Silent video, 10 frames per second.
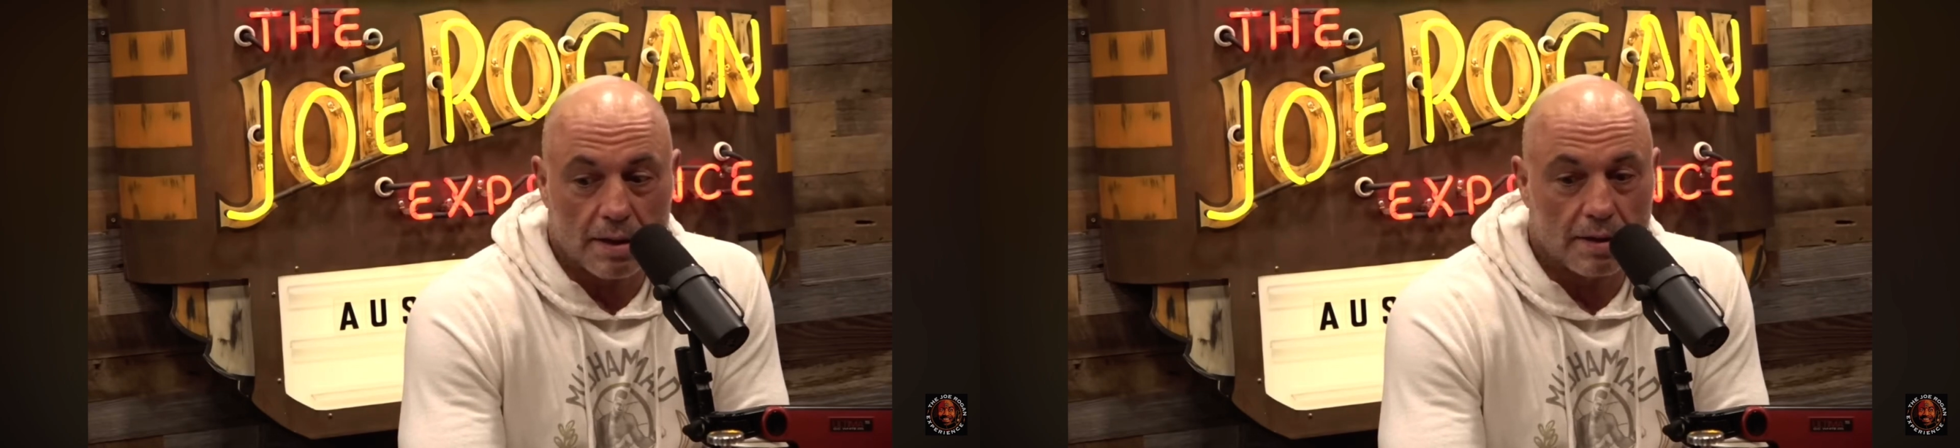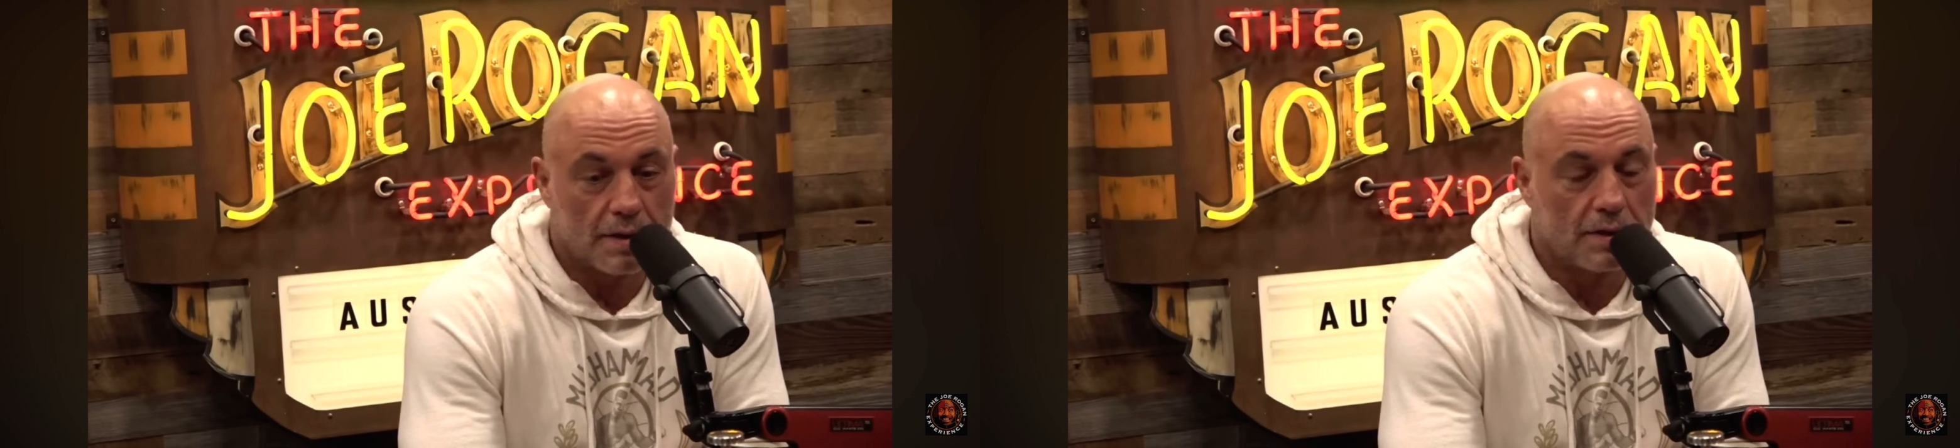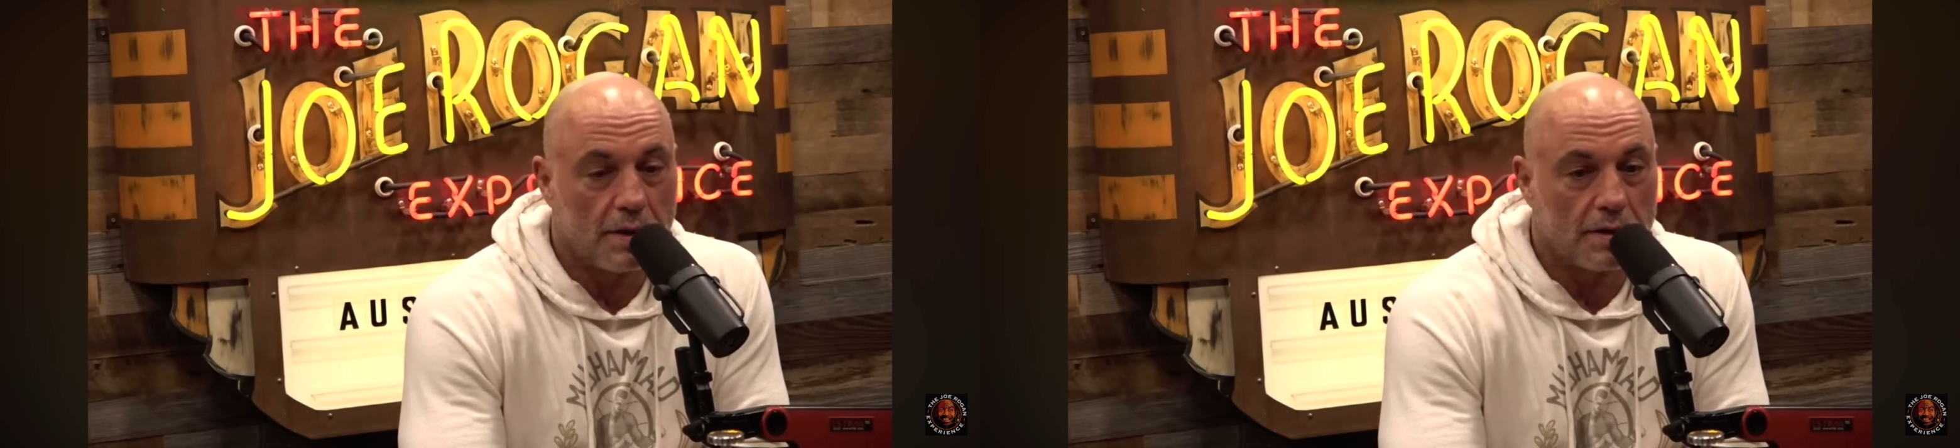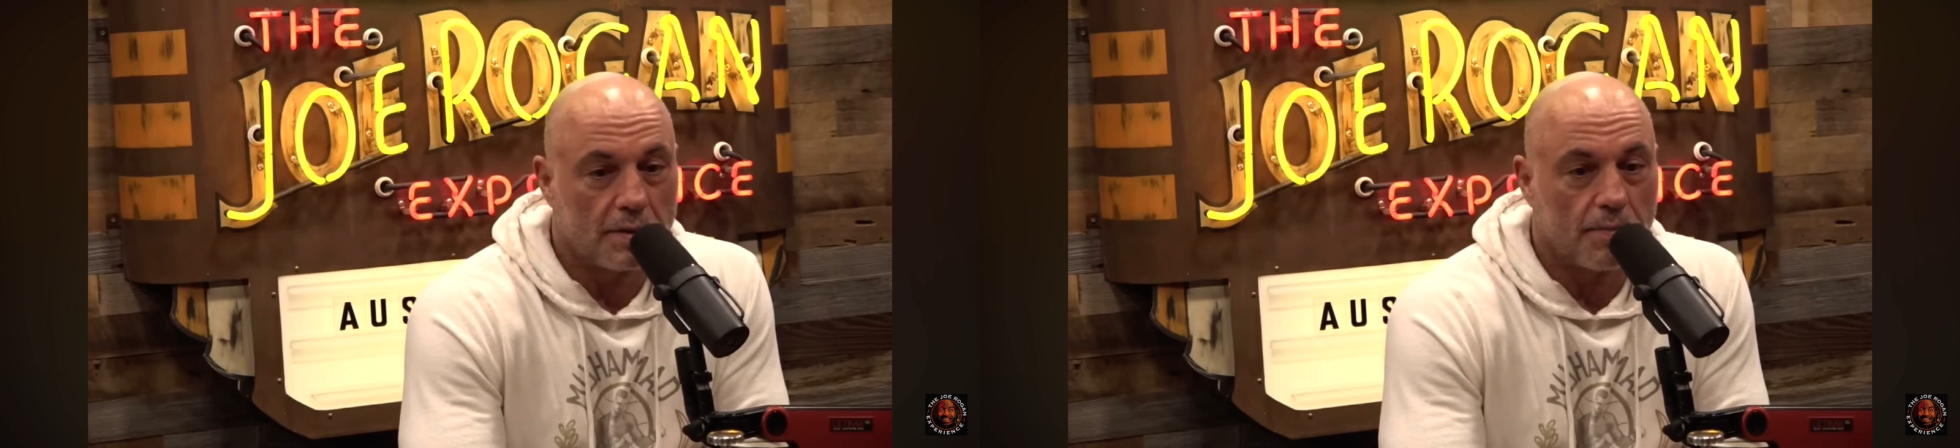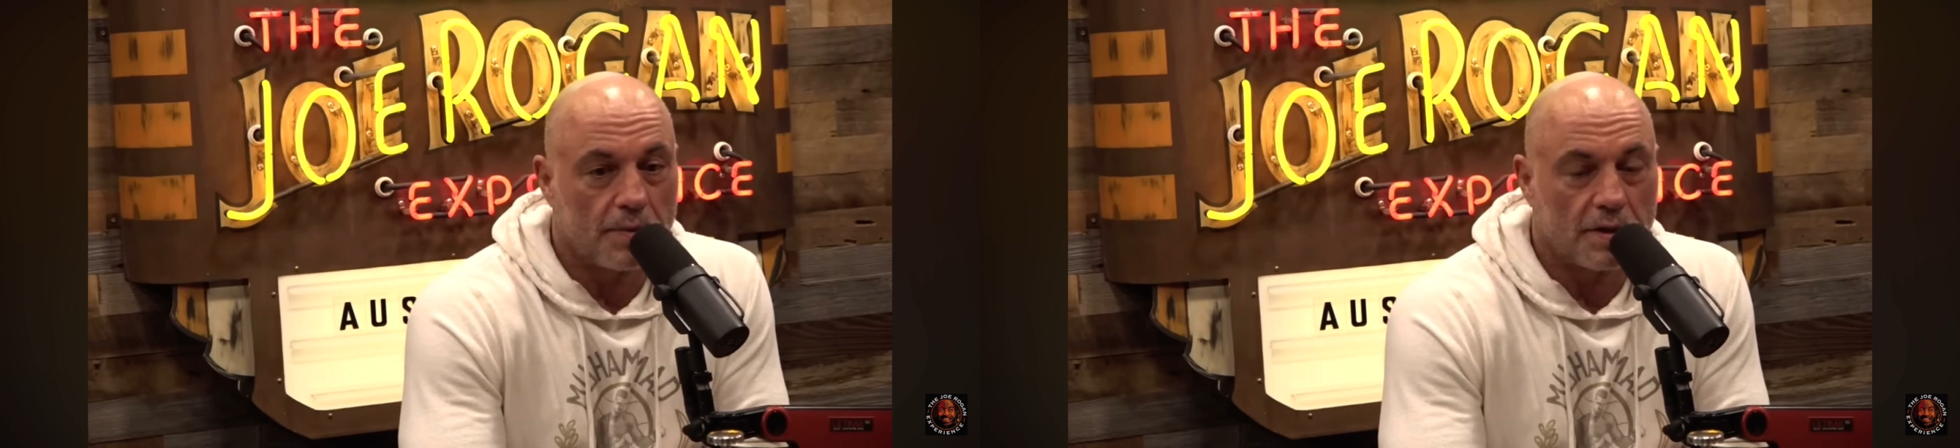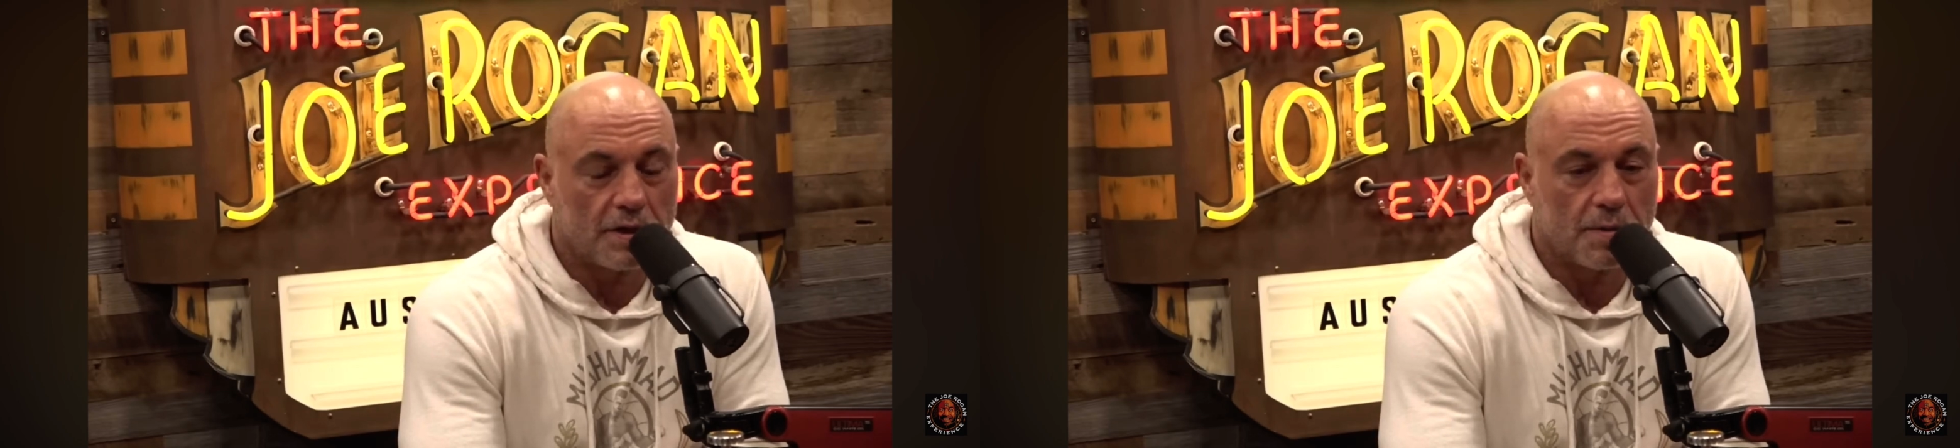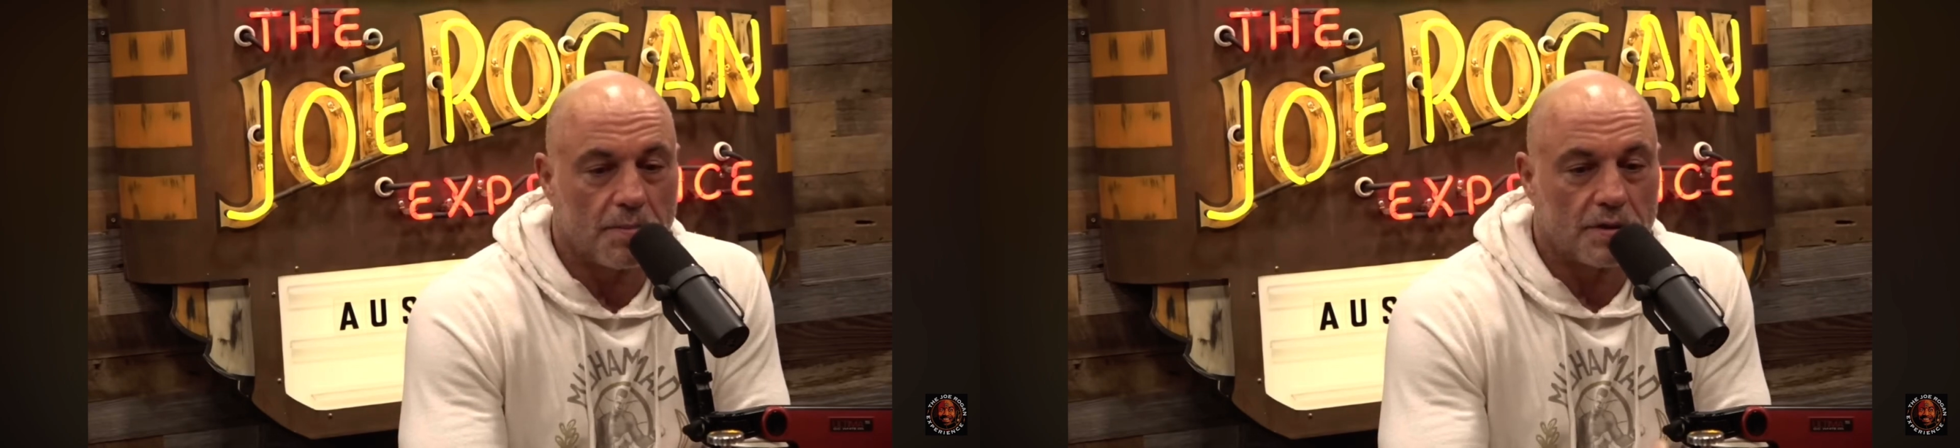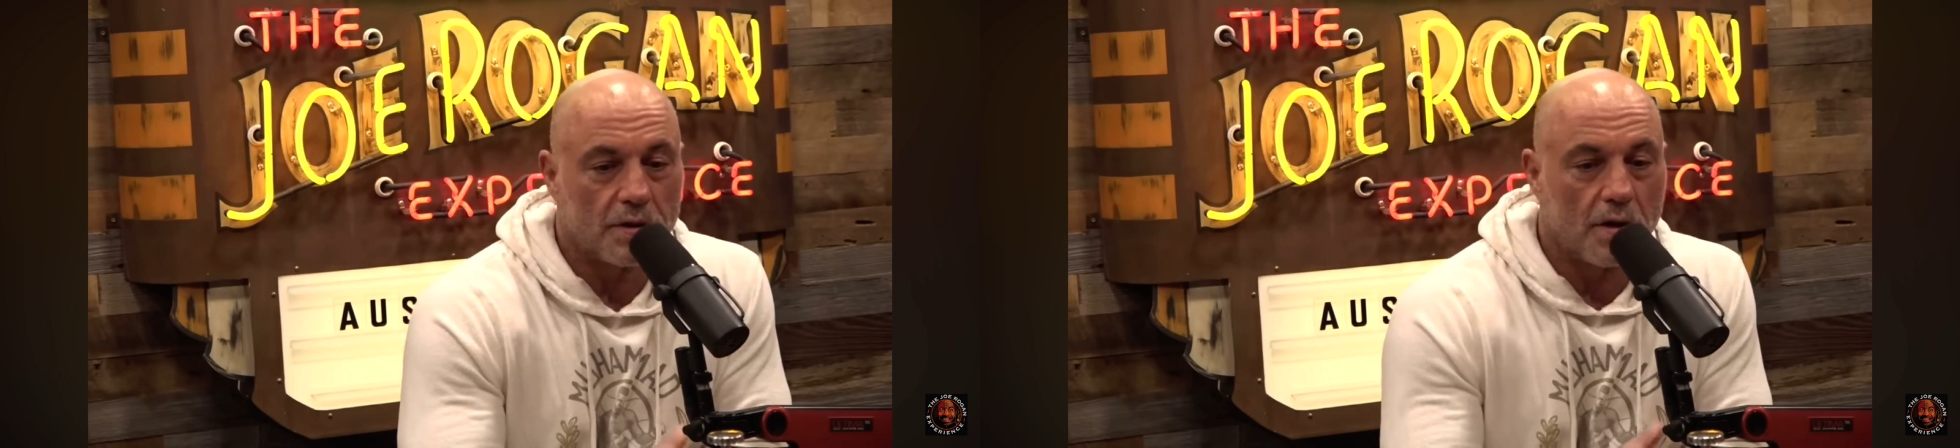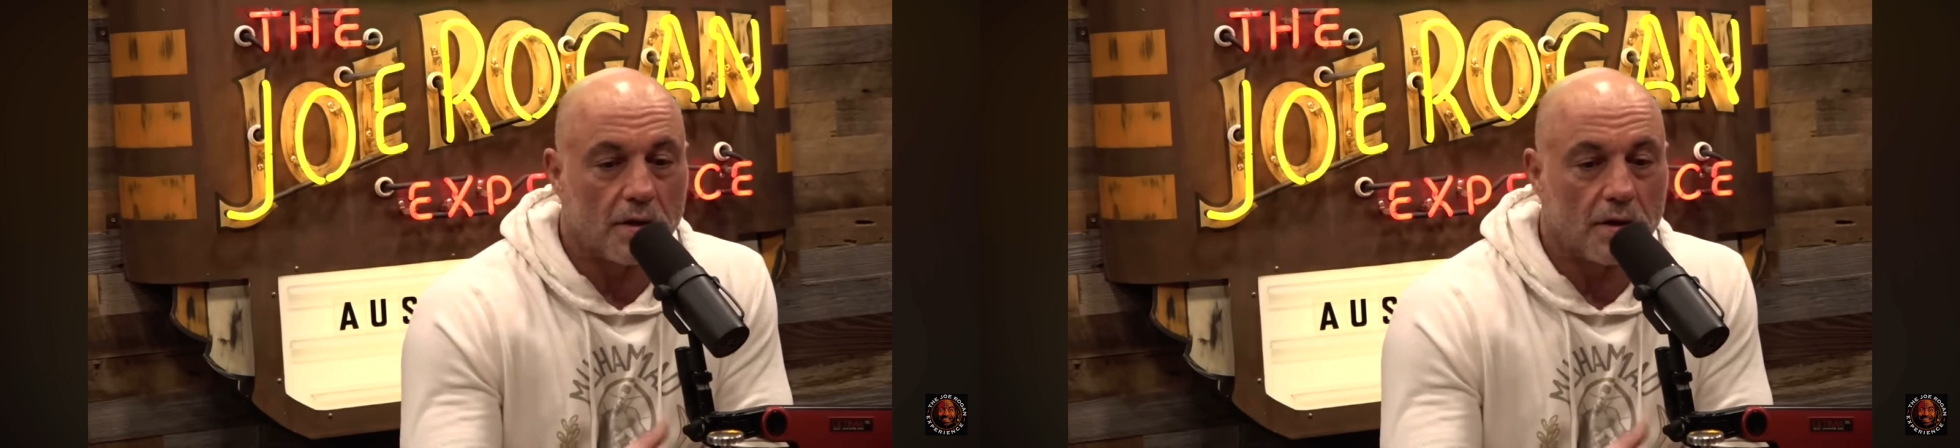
It's such a bizarre.